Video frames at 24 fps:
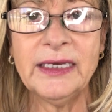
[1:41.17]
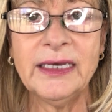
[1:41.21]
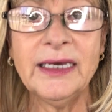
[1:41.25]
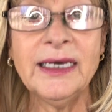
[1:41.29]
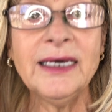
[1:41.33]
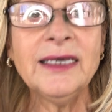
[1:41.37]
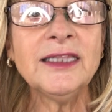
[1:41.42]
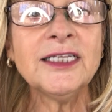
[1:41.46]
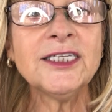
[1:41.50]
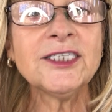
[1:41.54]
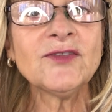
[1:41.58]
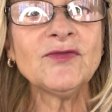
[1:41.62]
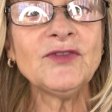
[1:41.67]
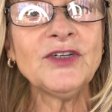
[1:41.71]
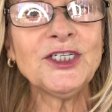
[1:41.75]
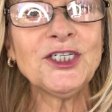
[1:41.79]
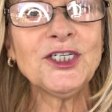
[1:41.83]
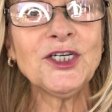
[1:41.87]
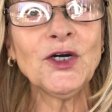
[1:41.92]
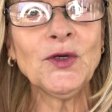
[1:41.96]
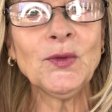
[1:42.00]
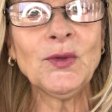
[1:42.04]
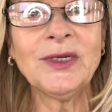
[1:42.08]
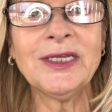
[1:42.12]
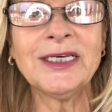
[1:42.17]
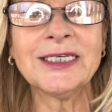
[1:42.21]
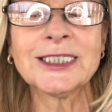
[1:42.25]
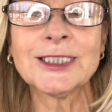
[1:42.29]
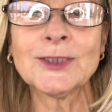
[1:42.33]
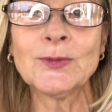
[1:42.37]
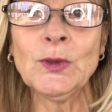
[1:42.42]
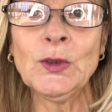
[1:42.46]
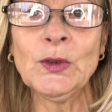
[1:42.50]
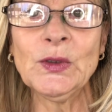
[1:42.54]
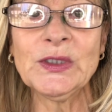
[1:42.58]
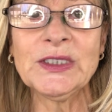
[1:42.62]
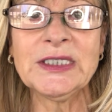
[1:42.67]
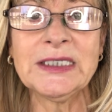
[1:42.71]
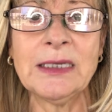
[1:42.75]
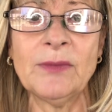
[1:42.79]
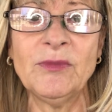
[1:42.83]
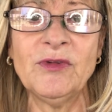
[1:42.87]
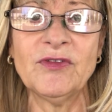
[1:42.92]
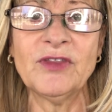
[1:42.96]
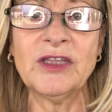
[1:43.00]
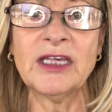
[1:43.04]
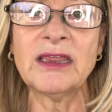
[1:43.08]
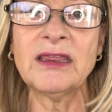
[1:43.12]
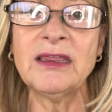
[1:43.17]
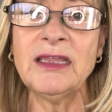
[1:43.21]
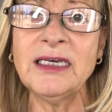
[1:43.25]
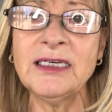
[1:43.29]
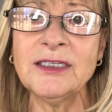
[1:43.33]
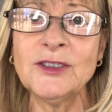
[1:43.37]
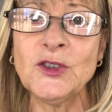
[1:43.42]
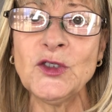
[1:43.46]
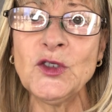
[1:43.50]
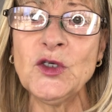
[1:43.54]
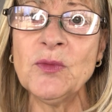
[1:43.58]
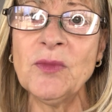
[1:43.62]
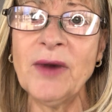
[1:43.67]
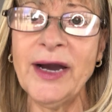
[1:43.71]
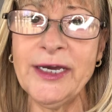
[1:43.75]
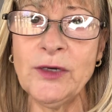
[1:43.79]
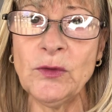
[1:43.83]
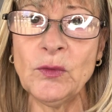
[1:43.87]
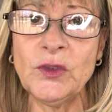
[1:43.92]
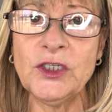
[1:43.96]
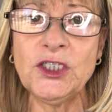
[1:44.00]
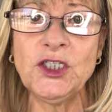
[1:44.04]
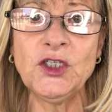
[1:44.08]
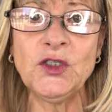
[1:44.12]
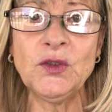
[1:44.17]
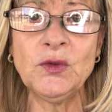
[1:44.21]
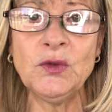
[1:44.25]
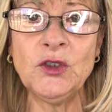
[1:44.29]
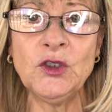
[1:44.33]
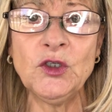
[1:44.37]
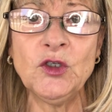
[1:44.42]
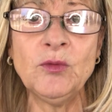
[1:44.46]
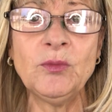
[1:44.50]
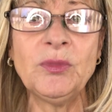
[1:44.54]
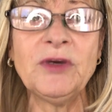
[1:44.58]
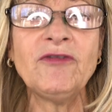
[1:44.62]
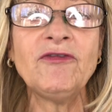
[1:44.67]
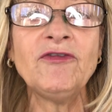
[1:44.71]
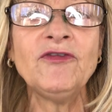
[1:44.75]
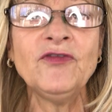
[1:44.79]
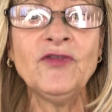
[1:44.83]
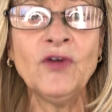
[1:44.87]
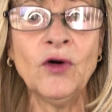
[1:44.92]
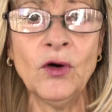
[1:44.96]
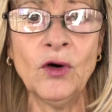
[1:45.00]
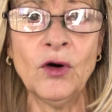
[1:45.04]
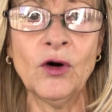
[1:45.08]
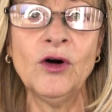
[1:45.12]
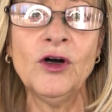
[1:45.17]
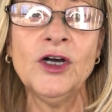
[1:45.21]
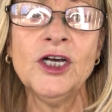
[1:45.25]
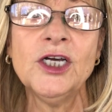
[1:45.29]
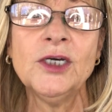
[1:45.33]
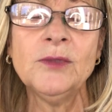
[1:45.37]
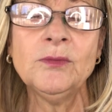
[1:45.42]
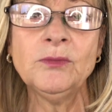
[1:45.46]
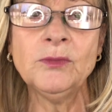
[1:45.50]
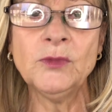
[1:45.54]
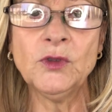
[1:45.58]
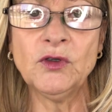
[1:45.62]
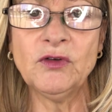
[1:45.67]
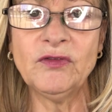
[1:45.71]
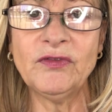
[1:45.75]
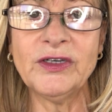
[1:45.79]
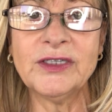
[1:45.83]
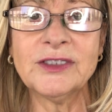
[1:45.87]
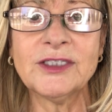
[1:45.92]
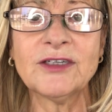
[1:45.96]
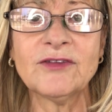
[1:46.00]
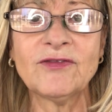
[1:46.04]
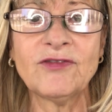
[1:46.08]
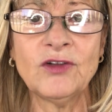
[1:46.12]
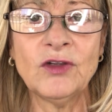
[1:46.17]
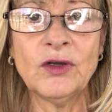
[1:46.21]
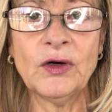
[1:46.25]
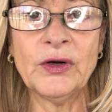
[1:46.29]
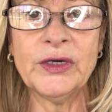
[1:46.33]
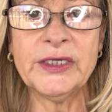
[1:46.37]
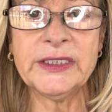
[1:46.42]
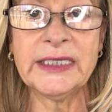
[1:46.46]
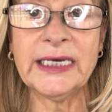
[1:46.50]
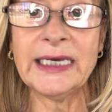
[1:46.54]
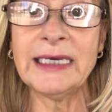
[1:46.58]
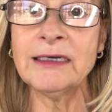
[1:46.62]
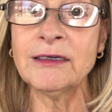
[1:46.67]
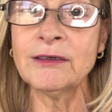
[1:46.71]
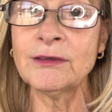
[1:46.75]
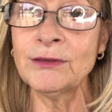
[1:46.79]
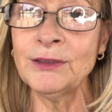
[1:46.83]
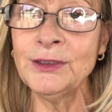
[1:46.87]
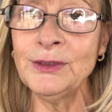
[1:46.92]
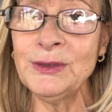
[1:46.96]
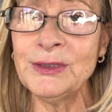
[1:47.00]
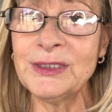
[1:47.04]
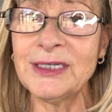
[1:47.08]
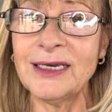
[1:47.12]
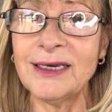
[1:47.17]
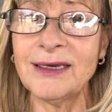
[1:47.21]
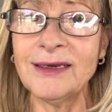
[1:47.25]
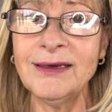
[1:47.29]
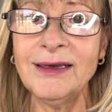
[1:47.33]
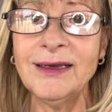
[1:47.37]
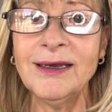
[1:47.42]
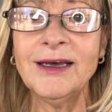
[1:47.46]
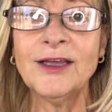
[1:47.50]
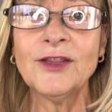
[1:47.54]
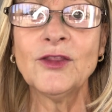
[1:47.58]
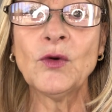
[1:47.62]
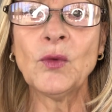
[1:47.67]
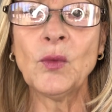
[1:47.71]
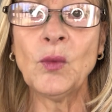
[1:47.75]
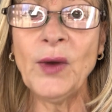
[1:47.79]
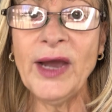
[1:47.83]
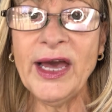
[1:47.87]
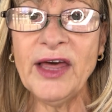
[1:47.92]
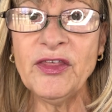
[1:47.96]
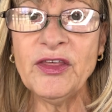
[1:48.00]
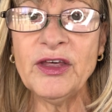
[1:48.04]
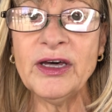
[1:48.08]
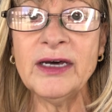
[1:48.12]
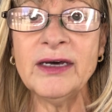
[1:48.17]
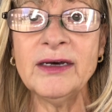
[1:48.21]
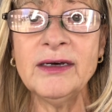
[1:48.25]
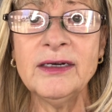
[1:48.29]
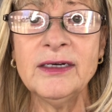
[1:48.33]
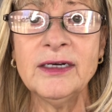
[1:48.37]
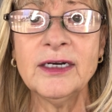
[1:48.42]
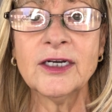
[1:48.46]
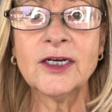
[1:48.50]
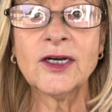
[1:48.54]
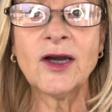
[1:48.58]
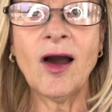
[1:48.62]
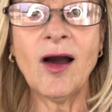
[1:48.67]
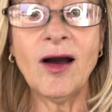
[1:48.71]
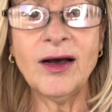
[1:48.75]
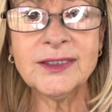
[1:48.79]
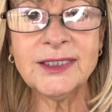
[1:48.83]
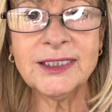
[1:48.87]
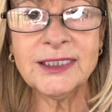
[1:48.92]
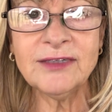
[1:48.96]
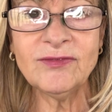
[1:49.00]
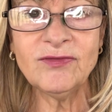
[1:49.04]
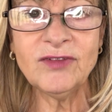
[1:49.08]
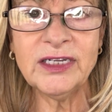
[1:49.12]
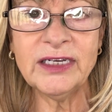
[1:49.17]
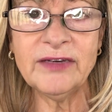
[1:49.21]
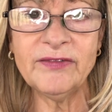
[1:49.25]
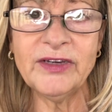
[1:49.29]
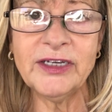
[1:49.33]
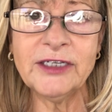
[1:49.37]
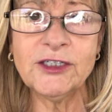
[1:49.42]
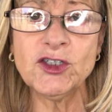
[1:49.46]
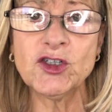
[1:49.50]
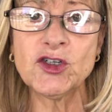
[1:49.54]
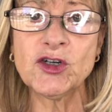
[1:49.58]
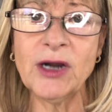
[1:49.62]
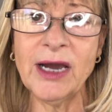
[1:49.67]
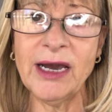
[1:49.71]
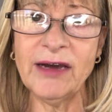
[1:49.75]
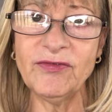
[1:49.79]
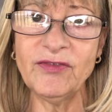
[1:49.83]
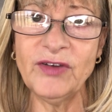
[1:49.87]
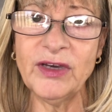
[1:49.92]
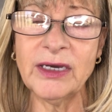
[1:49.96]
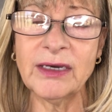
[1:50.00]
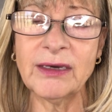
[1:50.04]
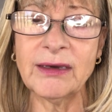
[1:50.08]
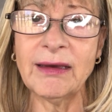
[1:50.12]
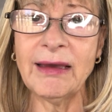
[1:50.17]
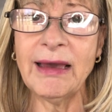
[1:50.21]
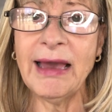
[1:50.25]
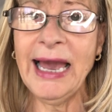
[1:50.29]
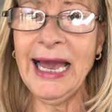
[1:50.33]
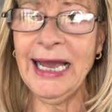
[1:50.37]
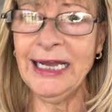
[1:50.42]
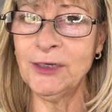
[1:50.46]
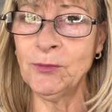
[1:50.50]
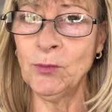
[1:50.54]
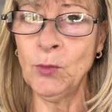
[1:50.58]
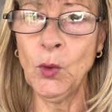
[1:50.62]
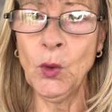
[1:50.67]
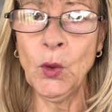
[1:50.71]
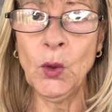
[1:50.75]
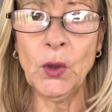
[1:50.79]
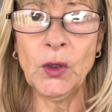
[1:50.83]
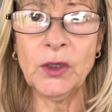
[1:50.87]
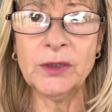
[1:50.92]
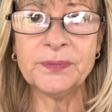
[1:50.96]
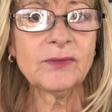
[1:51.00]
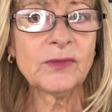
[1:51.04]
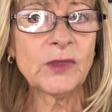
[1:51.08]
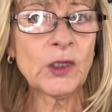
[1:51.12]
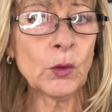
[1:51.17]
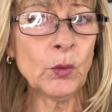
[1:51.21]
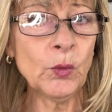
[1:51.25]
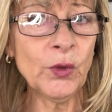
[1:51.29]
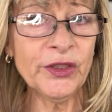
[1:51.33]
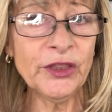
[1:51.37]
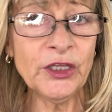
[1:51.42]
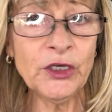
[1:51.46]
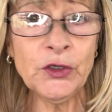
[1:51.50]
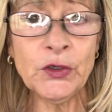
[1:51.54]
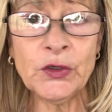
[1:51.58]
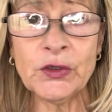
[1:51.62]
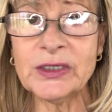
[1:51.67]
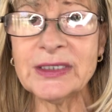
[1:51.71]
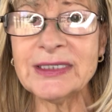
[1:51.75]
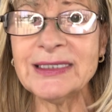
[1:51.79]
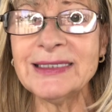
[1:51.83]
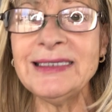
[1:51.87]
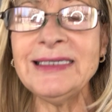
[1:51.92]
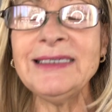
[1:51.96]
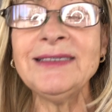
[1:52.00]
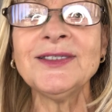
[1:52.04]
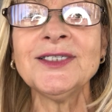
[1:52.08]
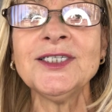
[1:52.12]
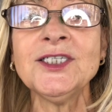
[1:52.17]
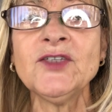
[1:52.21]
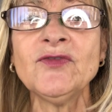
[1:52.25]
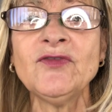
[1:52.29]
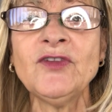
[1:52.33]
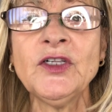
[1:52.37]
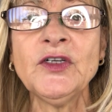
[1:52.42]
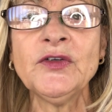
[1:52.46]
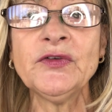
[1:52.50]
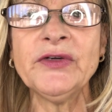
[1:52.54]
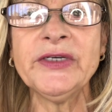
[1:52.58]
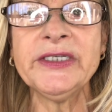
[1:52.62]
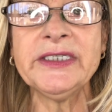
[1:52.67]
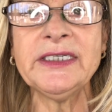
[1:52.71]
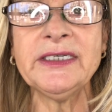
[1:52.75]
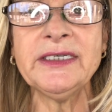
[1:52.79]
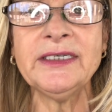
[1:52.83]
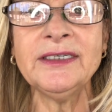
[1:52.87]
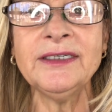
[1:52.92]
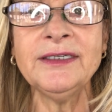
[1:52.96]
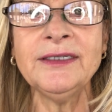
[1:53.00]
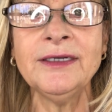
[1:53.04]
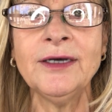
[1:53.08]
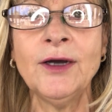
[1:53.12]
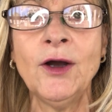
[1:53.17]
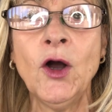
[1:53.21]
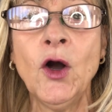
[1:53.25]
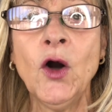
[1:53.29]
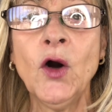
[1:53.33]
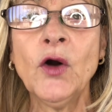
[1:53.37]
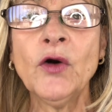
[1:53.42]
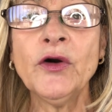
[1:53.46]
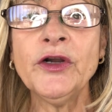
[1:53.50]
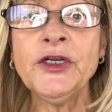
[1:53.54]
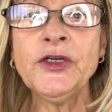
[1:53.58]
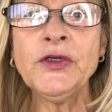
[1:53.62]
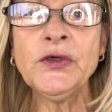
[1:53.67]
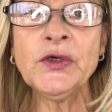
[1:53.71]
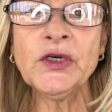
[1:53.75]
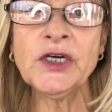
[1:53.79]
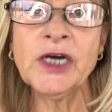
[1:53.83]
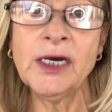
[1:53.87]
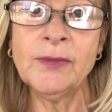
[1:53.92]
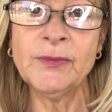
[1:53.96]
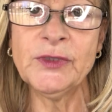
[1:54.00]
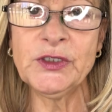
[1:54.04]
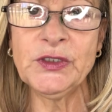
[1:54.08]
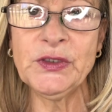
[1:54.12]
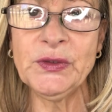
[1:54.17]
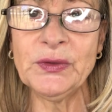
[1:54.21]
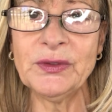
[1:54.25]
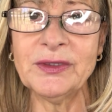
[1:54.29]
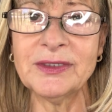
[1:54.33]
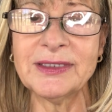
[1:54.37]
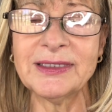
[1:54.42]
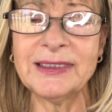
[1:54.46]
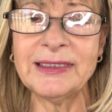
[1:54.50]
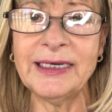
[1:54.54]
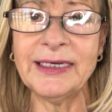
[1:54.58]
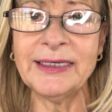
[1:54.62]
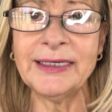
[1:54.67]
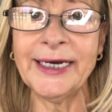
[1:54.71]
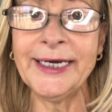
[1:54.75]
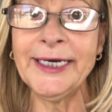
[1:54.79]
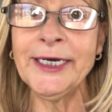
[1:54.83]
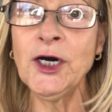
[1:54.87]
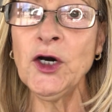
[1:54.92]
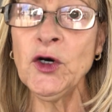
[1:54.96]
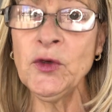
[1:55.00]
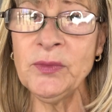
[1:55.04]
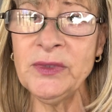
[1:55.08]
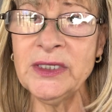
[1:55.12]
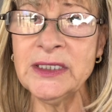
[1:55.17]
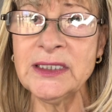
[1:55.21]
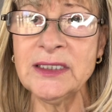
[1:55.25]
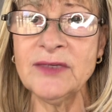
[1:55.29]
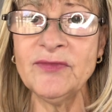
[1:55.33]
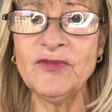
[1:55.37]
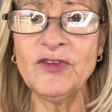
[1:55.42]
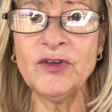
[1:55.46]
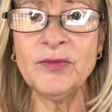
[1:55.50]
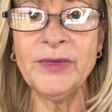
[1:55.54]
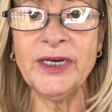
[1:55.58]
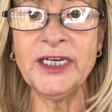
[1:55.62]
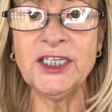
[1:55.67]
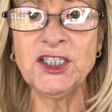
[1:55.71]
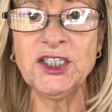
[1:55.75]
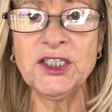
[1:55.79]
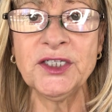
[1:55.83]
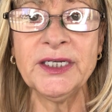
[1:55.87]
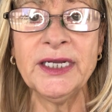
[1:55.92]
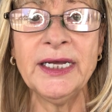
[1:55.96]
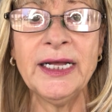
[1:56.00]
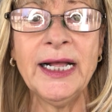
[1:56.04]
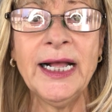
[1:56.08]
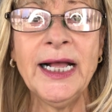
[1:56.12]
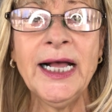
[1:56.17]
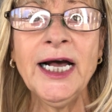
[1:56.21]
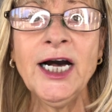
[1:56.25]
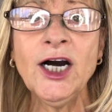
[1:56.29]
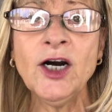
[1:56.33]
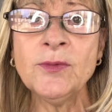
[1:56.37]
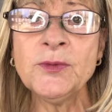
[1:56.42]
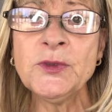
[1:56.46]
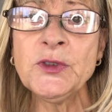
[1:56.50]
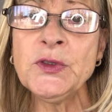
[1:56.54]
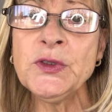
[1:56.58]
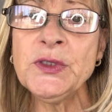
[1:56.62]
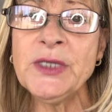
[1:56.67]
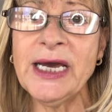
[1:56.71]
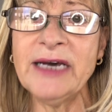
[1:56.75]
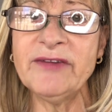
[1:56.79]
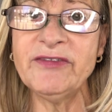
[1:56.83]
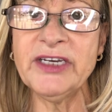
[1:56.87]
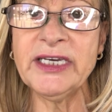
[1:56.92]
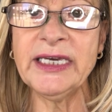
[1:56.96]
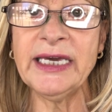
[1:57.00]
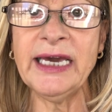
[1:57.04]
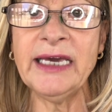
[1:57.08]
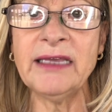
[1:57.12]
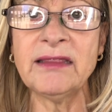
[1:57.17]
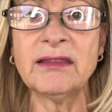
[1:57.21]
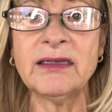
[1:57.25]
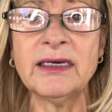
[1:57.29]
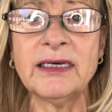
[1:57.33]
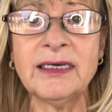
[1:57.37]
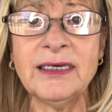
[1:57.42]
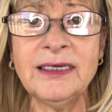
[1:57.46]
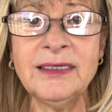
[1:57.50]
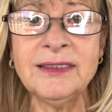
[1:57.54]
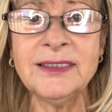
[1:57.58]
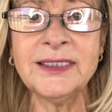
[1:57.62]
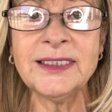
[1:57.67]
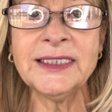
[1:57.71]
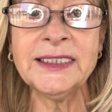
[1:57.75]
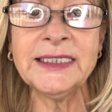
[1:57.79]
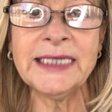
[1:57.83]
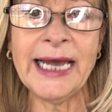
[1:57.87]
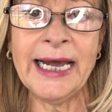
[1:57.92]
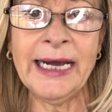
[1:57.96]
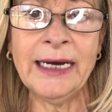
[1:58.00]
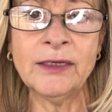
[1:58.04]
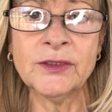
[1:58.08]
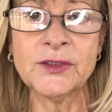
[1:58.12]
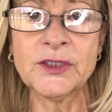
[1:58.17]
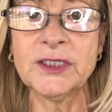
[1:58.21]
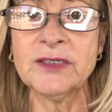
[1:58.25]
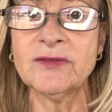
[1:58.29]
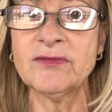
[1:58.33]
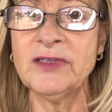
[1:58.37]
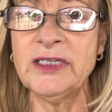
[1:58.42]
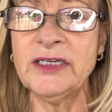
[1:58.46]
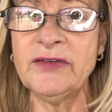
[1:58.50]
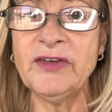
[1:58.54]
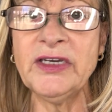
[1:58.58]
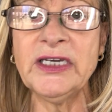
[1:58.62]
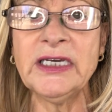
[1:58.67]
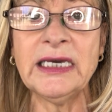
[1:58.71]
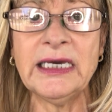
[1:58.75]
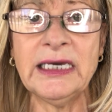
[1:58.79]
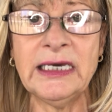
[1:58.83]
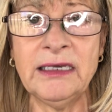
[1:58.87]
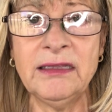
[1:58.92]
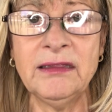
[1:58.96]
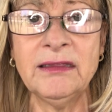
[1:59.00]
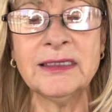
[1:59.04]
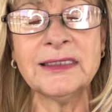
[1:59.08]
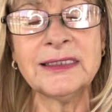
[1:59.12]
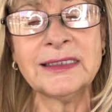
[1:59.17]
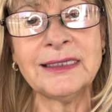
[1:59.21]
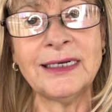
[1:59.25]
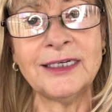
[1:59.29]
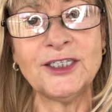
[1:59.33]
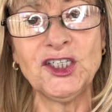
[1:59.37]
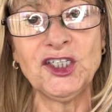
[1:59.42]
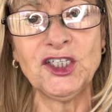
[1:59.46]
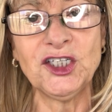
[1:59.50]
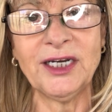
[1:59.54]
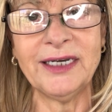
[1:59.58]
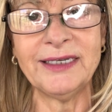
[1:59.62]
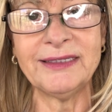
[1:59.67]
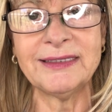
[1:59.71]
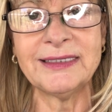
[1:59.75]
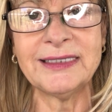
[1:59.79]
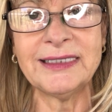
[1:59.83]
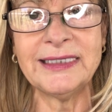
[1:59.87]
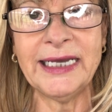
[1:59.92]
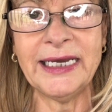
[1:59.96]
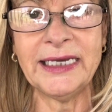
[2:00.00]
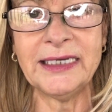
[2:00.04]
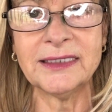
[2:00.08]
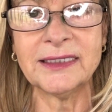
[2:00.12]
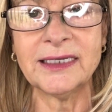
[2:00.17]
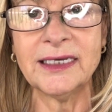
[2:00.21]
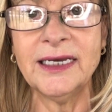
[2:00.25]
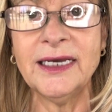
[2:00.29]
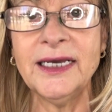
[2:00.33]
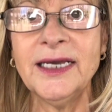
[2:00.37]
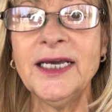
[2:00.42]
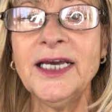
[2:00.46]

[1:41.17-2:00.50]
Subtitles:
In this video, we'll explore some of the things you might wish you knew before moving to Florida, including the weather, cost of living, traffic, and more. Whether you're a seasoned Floridian or a newcomer to the state, I hope this information helps you navigate the ins and outs of living in the Sunshine State.